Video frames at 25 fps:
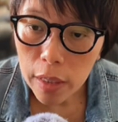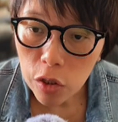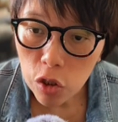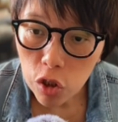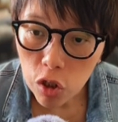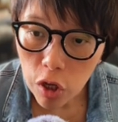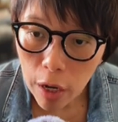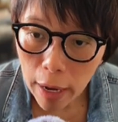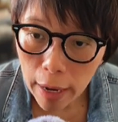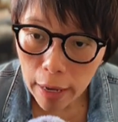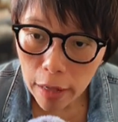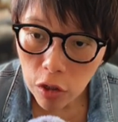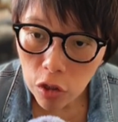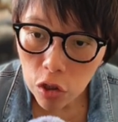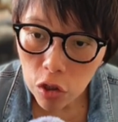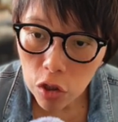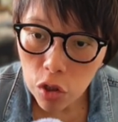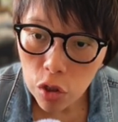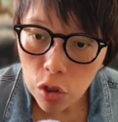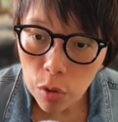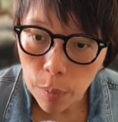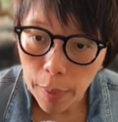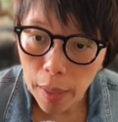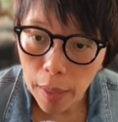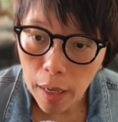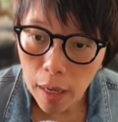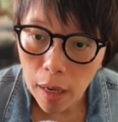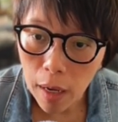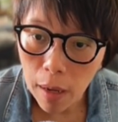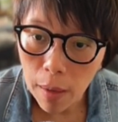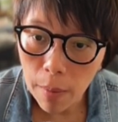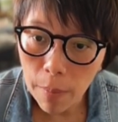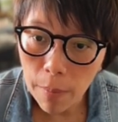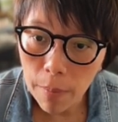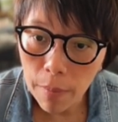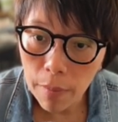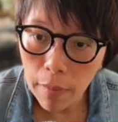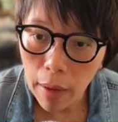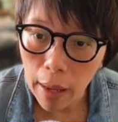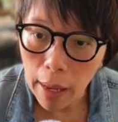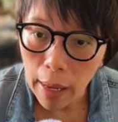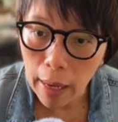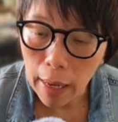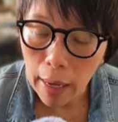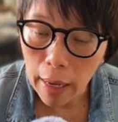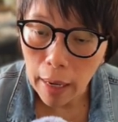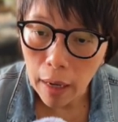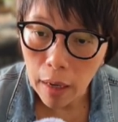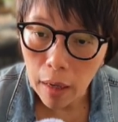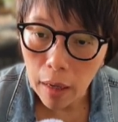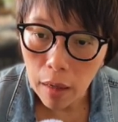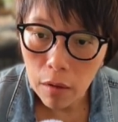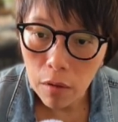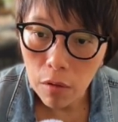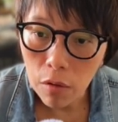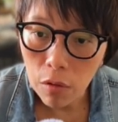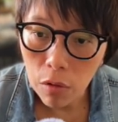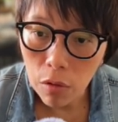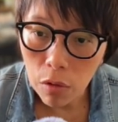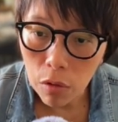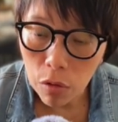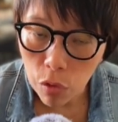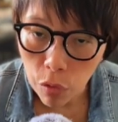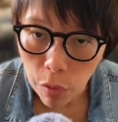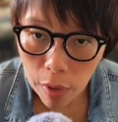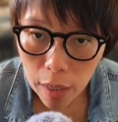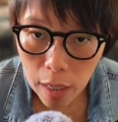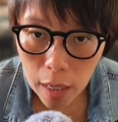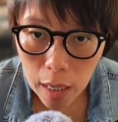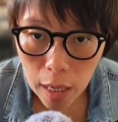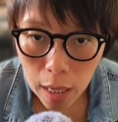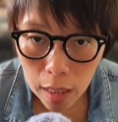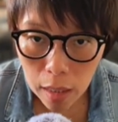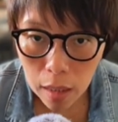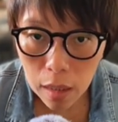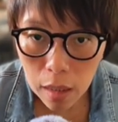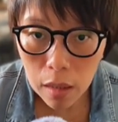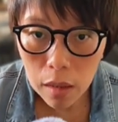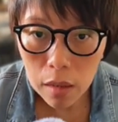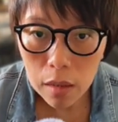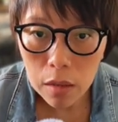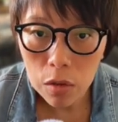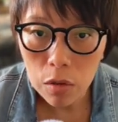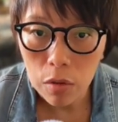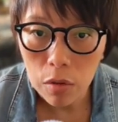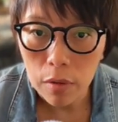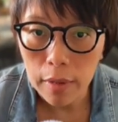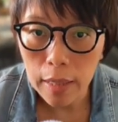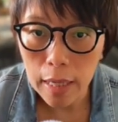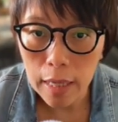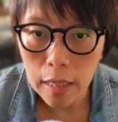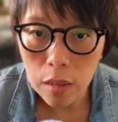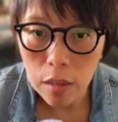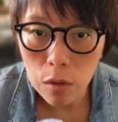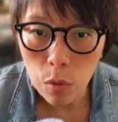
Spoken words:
change to become a green color? So that's